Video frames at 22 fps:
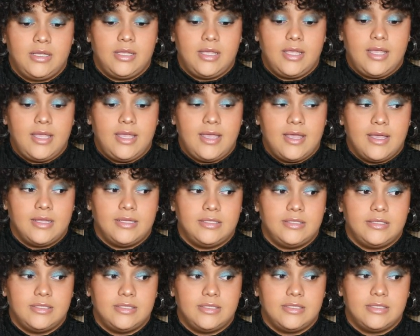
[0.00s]

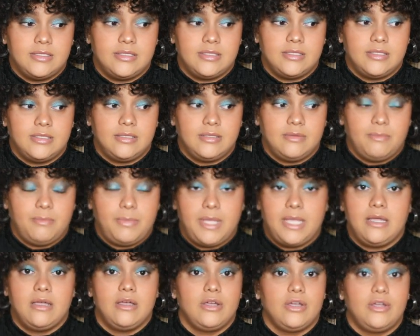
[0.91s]
and
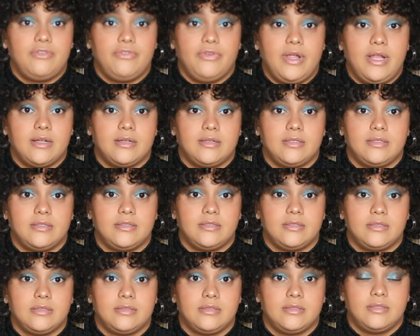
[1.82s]
being a good friend,
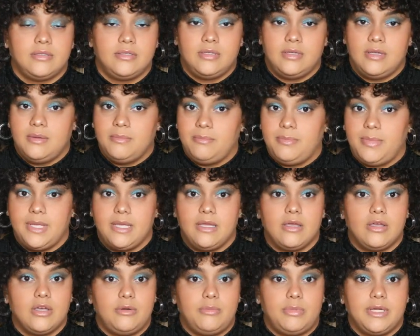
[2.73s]
being a
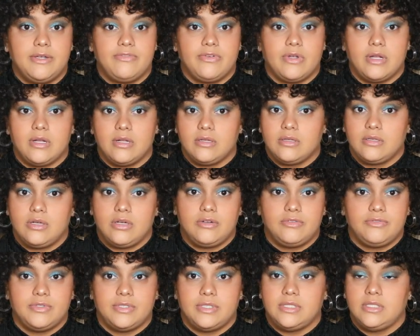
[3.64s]
good boyfriend,
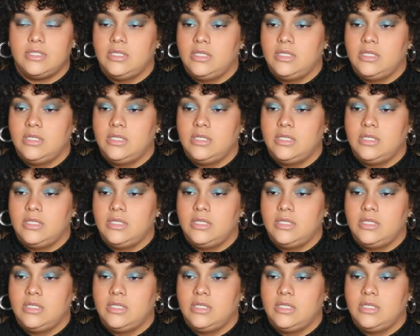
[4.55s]
girlfriend,